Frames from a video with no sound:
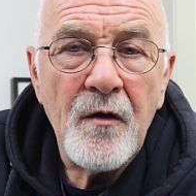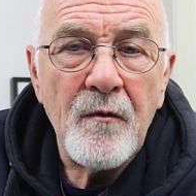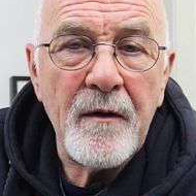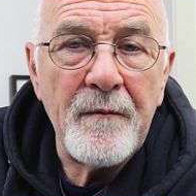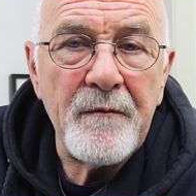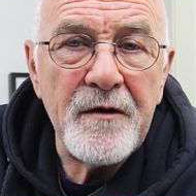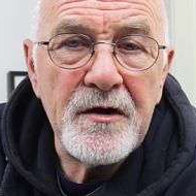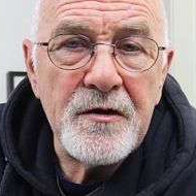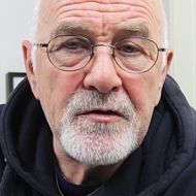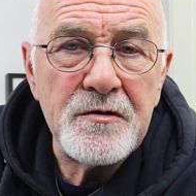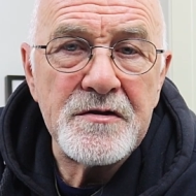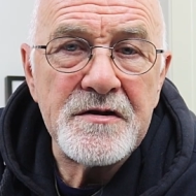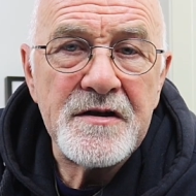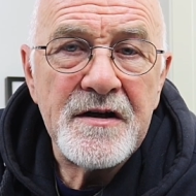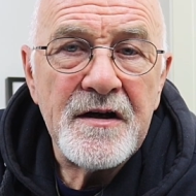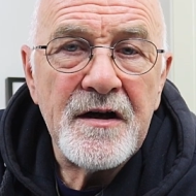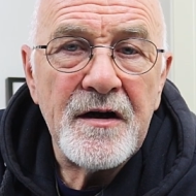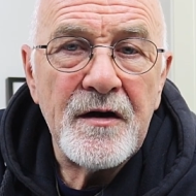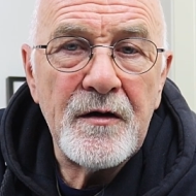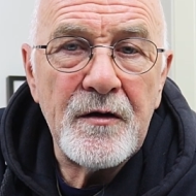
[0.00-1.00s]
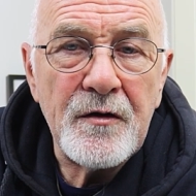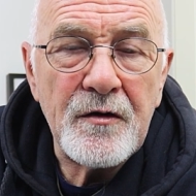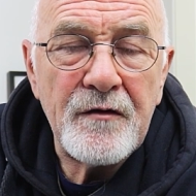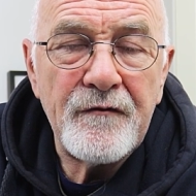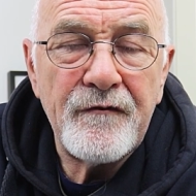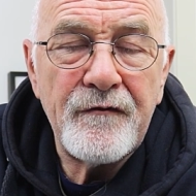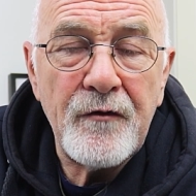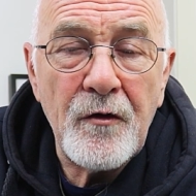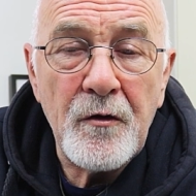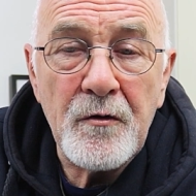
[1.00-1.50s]
When we use look
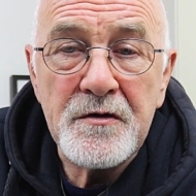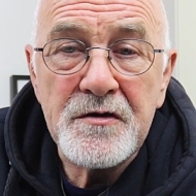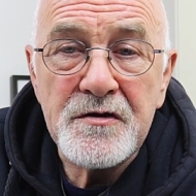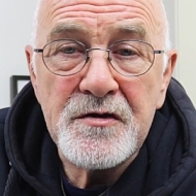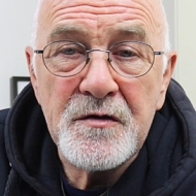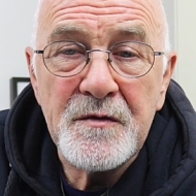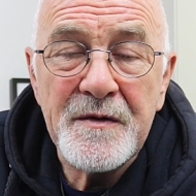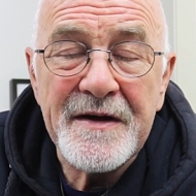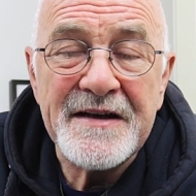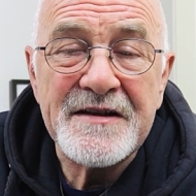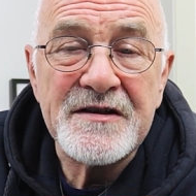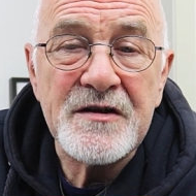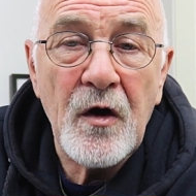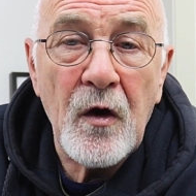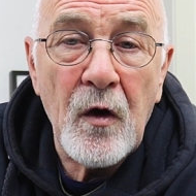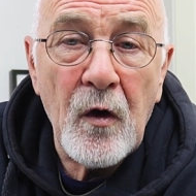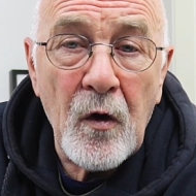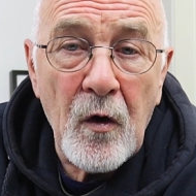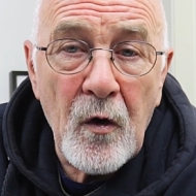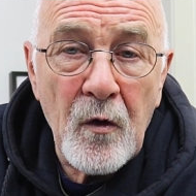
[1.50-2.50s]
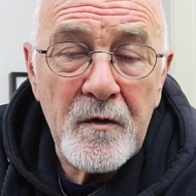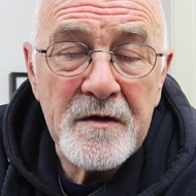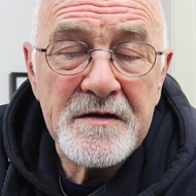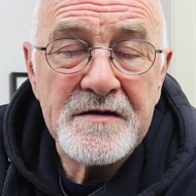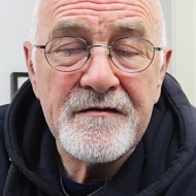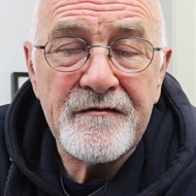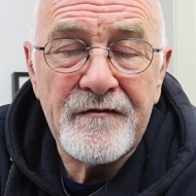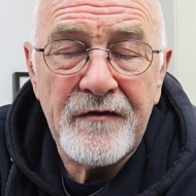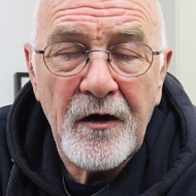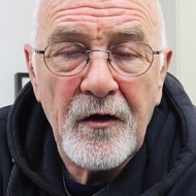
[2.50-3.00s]
forward to, it's always
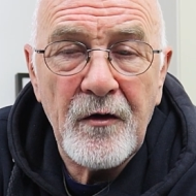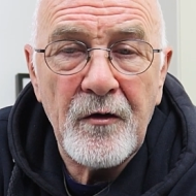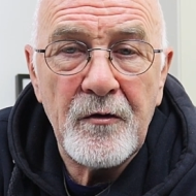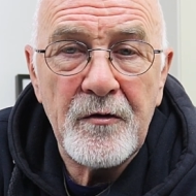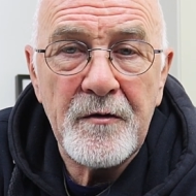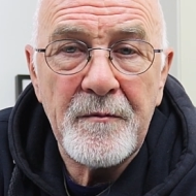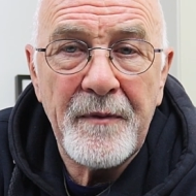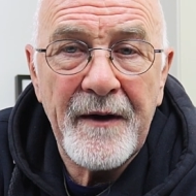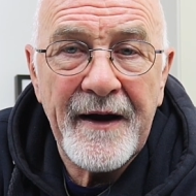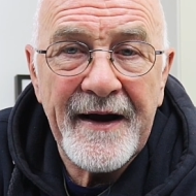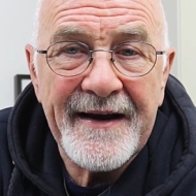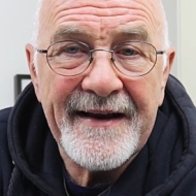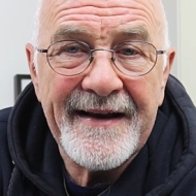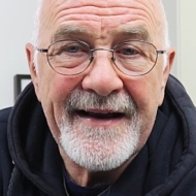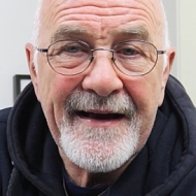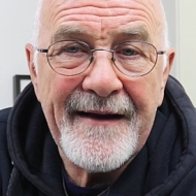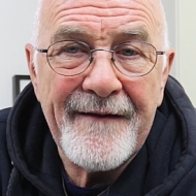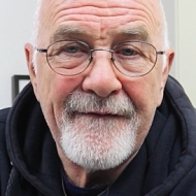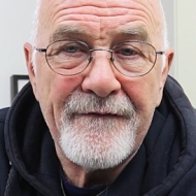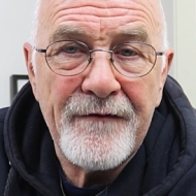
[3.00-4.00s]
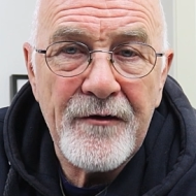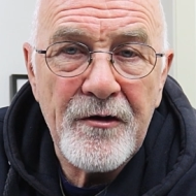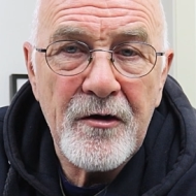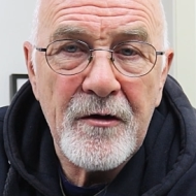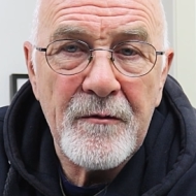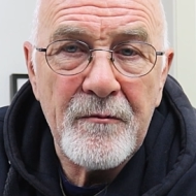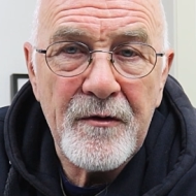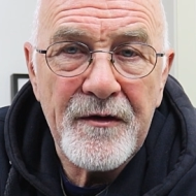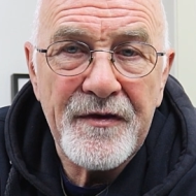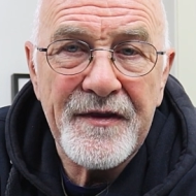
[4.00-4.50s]
followed by a
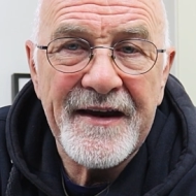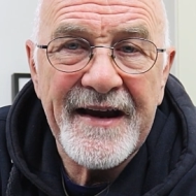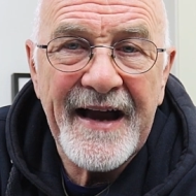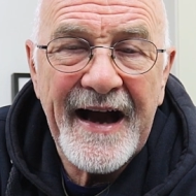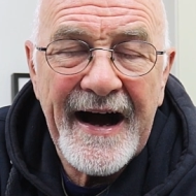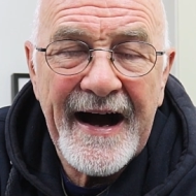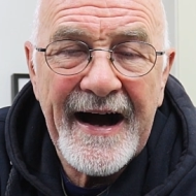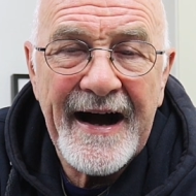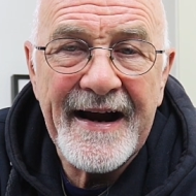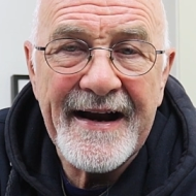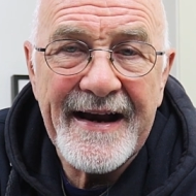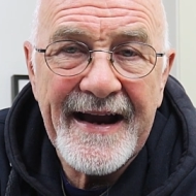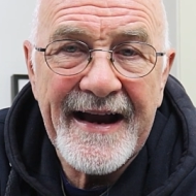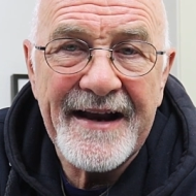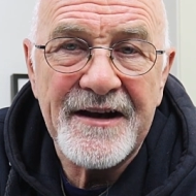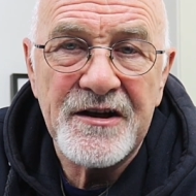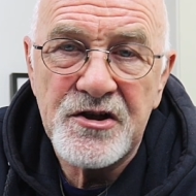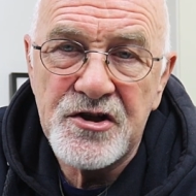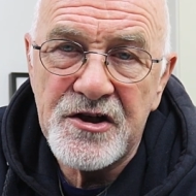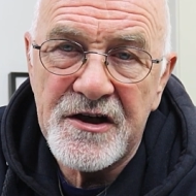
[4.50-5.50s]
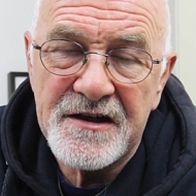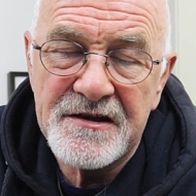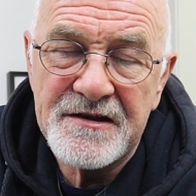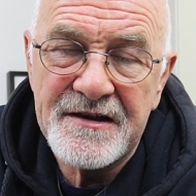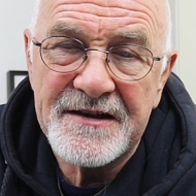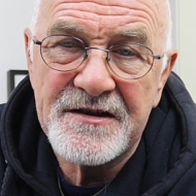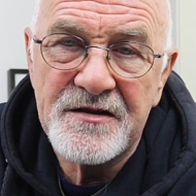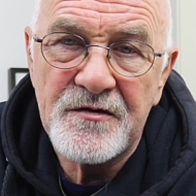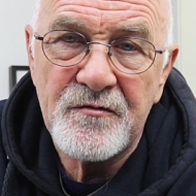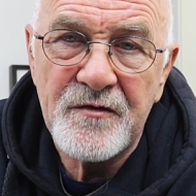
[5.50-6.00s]
verb with the ing. So
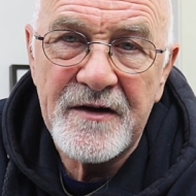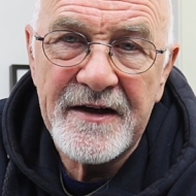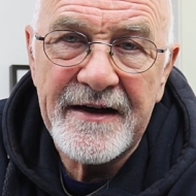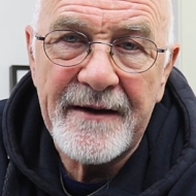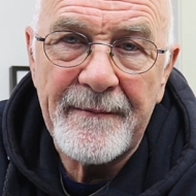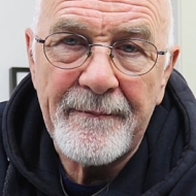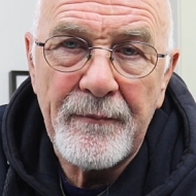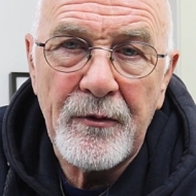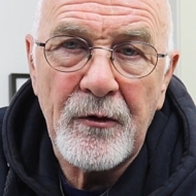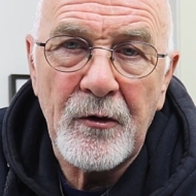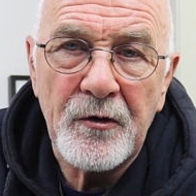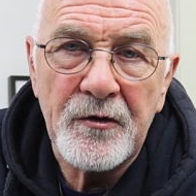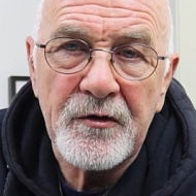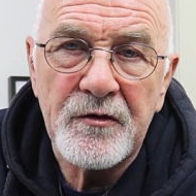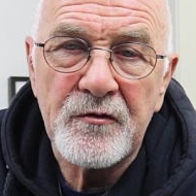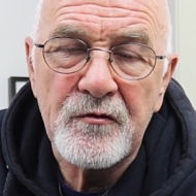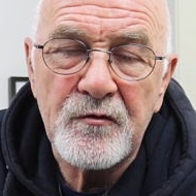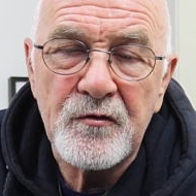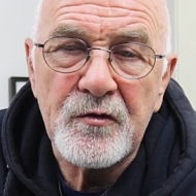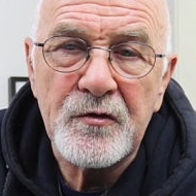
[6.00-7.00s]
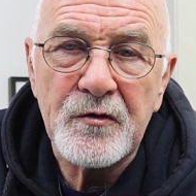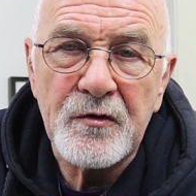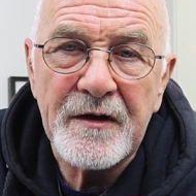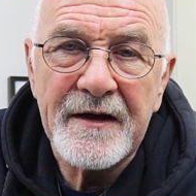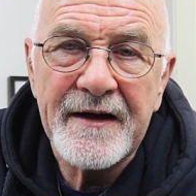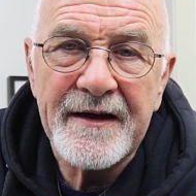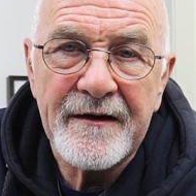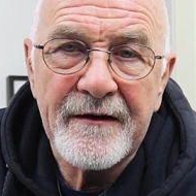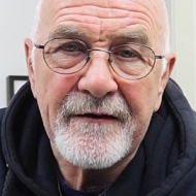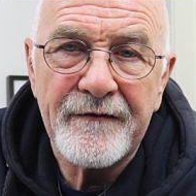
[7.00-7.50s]
that's a really important rule
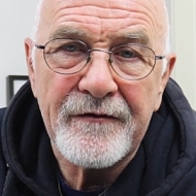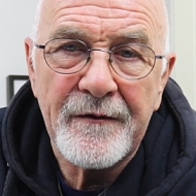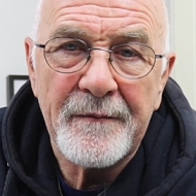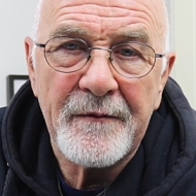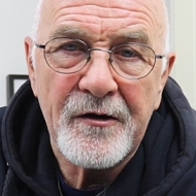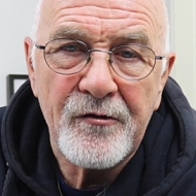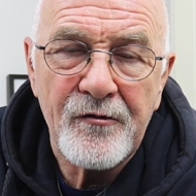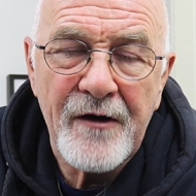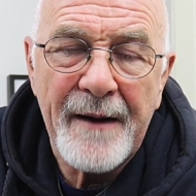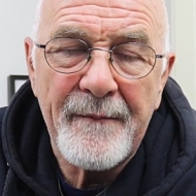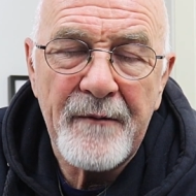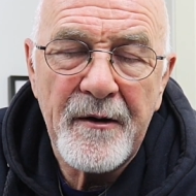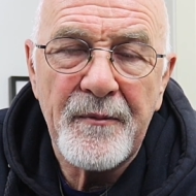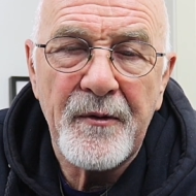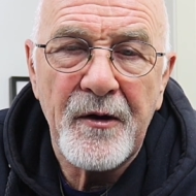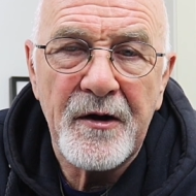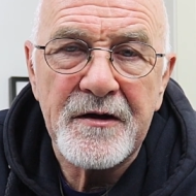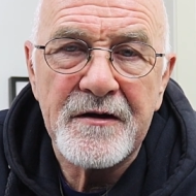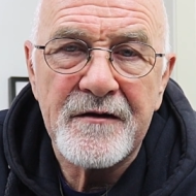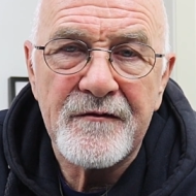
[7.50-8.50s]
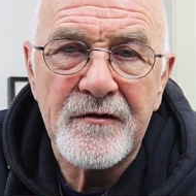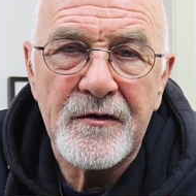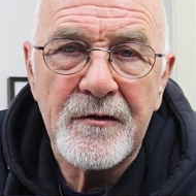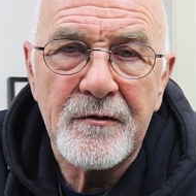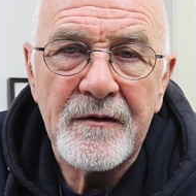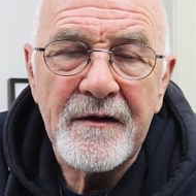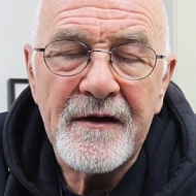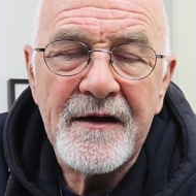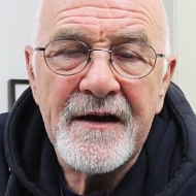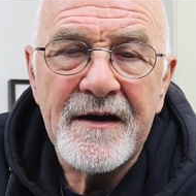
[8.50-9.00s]
here from a grammar point of view.
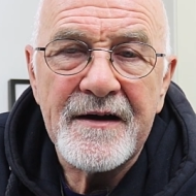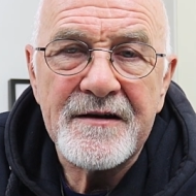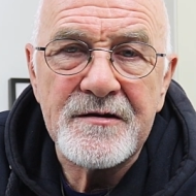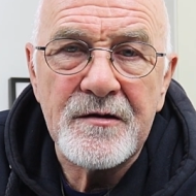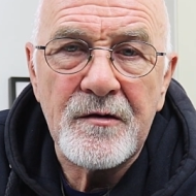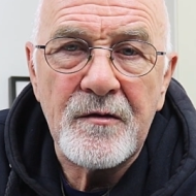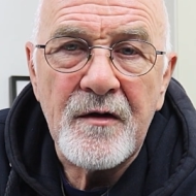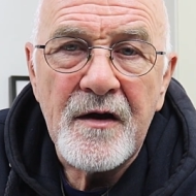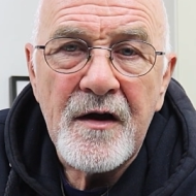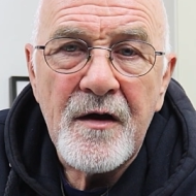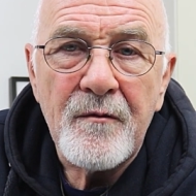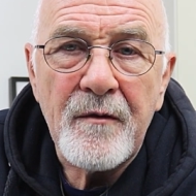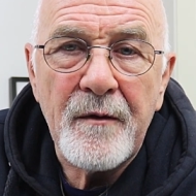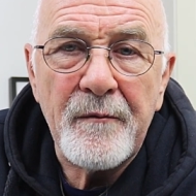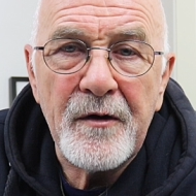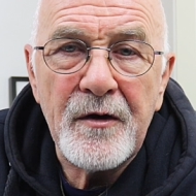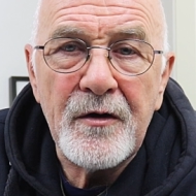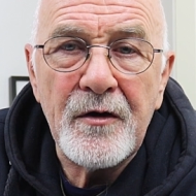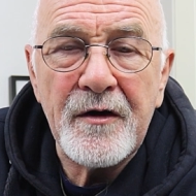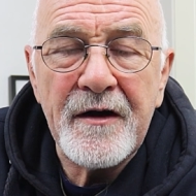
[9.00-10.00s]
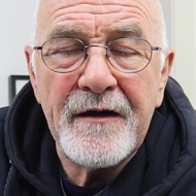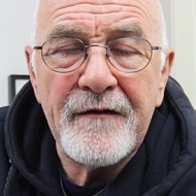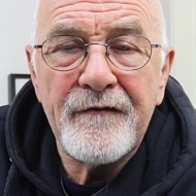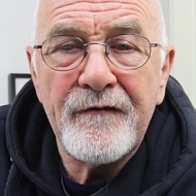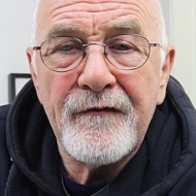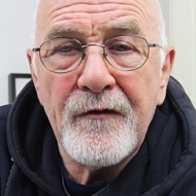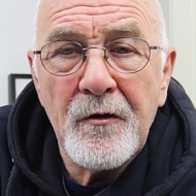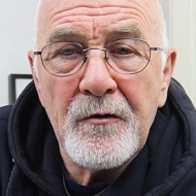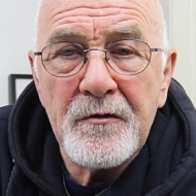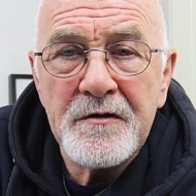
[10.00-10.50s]
So when we're looking
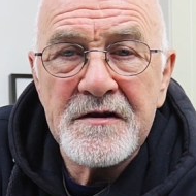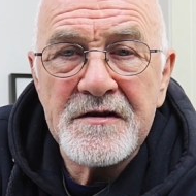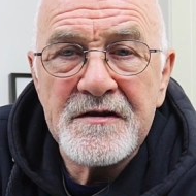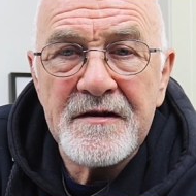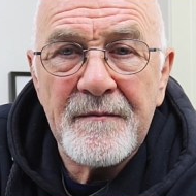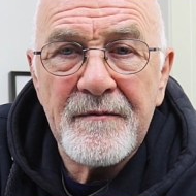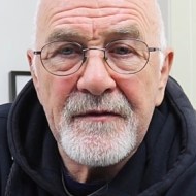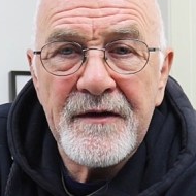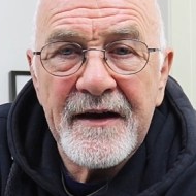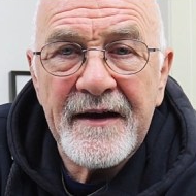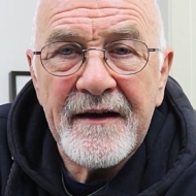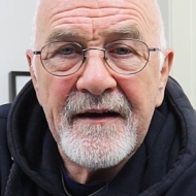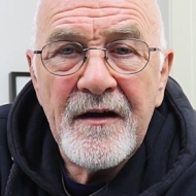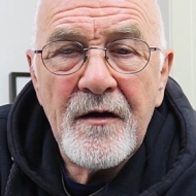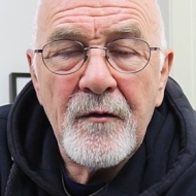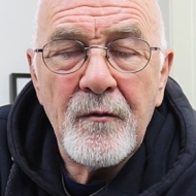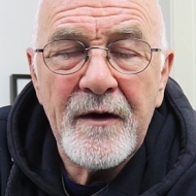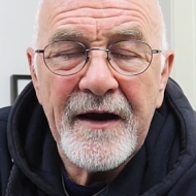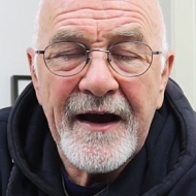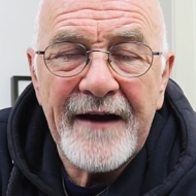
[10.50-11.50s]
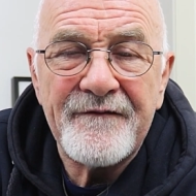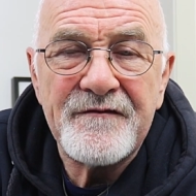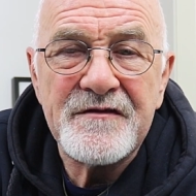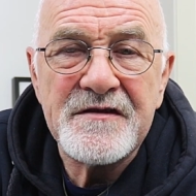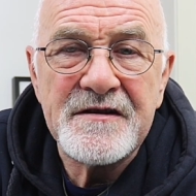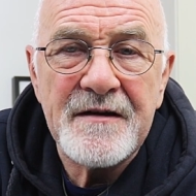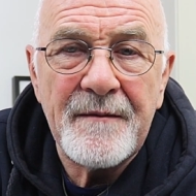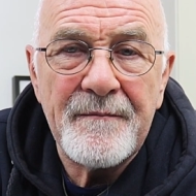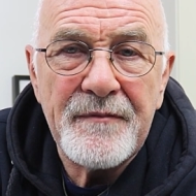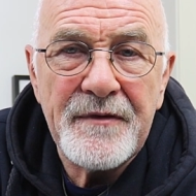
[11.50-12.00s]
forward to something, we have
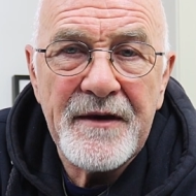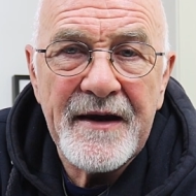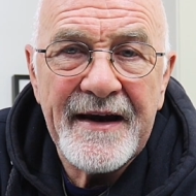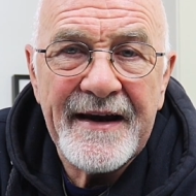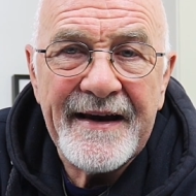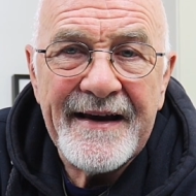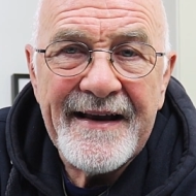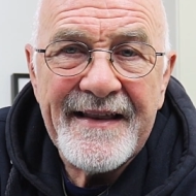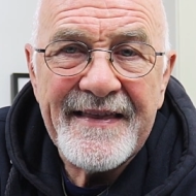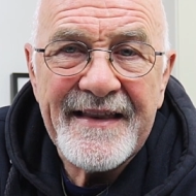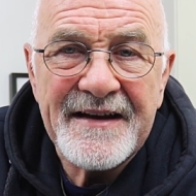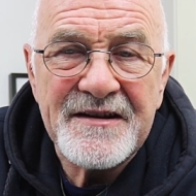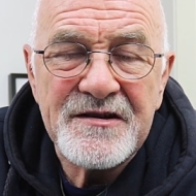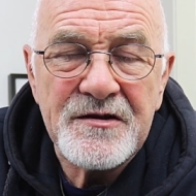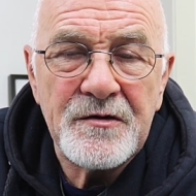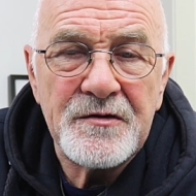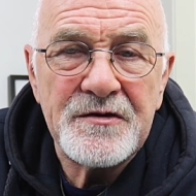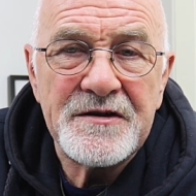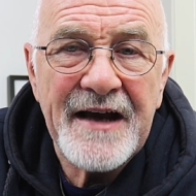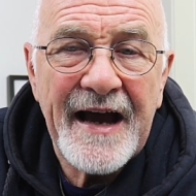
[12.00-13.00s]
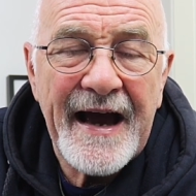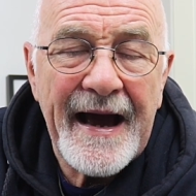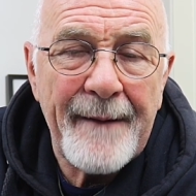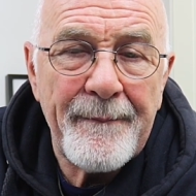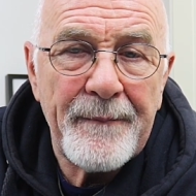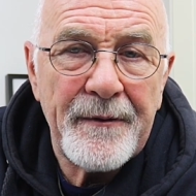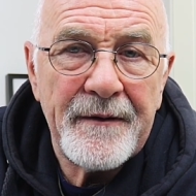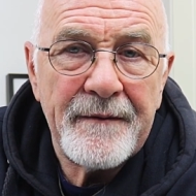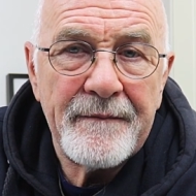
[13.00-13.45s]
something that's going to happen.